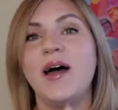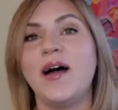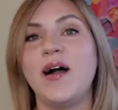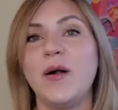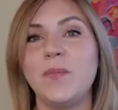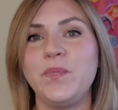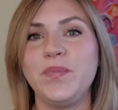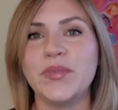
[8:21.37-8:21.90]

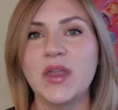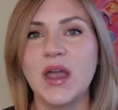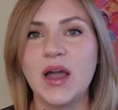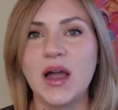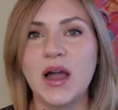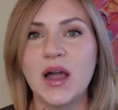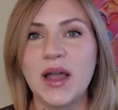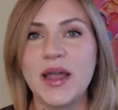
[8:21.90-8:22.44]

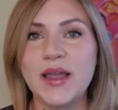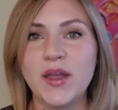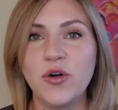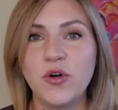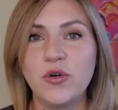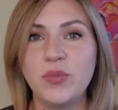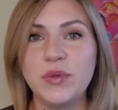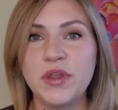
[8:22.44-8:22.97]
I
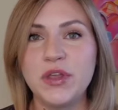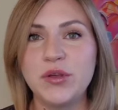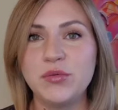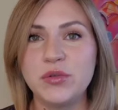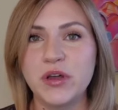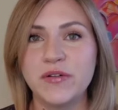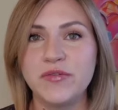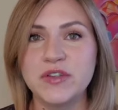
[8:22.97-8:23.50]
hope that
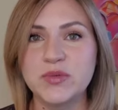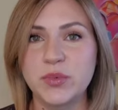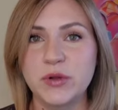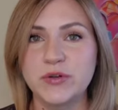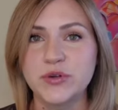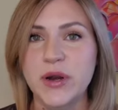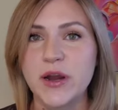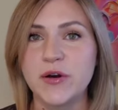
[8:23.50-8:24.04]
you love this
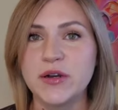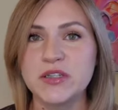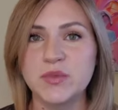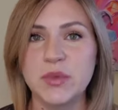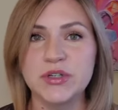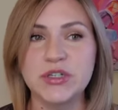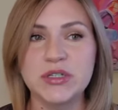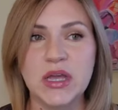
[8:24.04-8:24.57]
blow dryer as
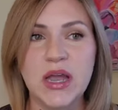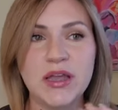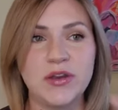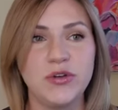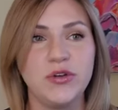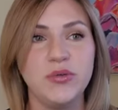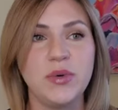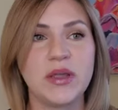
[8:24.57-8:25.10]
much as I do,